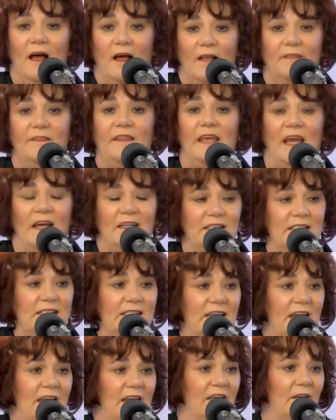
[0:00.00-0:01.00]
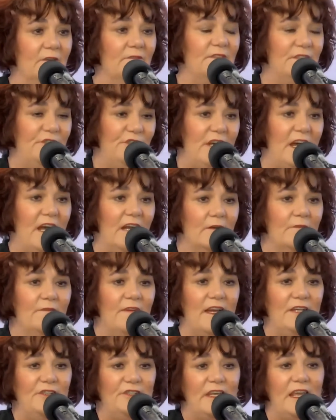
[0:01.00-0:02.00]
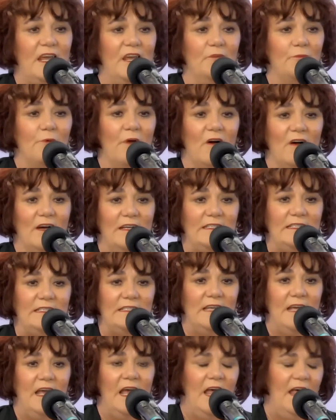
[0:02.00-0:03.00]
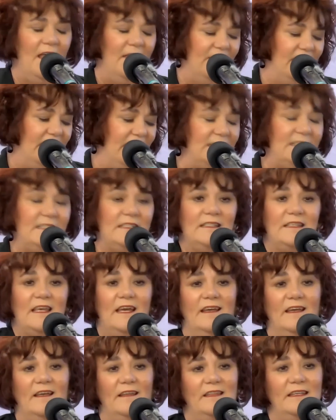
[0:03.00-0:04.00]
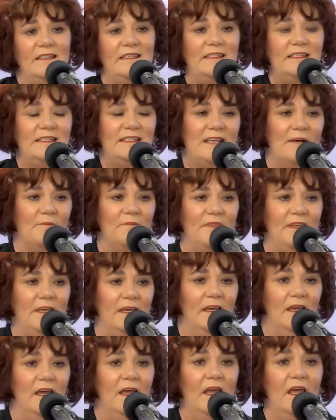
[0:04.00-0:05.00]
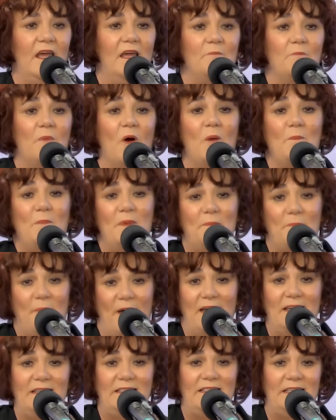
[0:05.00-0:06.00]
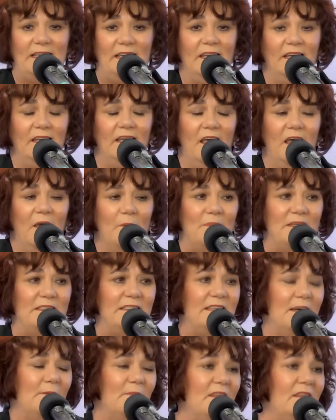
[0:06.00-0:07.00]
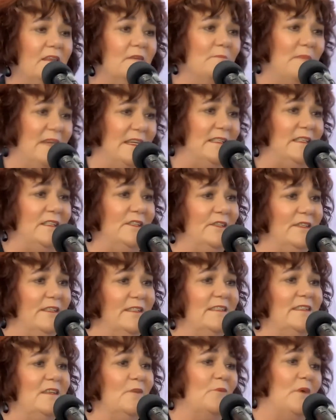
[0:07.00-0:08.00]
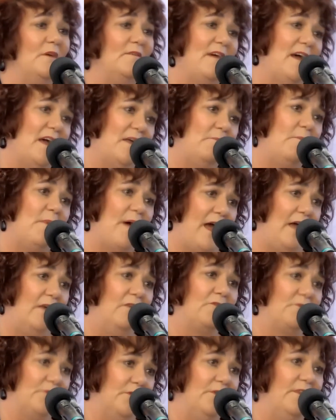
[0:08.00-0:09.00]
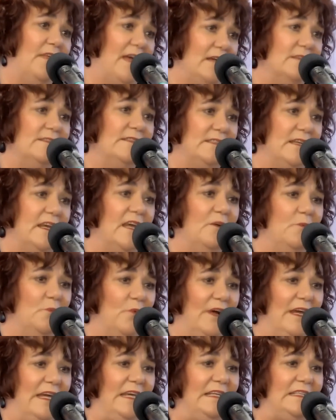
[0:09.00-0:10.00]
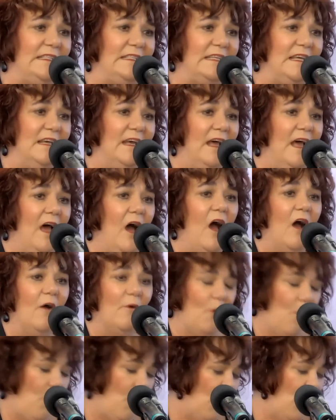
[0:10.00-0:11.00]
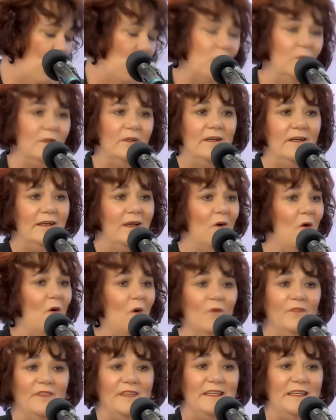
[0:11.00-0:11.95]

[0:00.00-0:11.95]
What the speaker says: the understanding of the Charter of Aged Care Rights. This is something, it might be basic, but some of the messages that we've had back through those 10 weeks are all on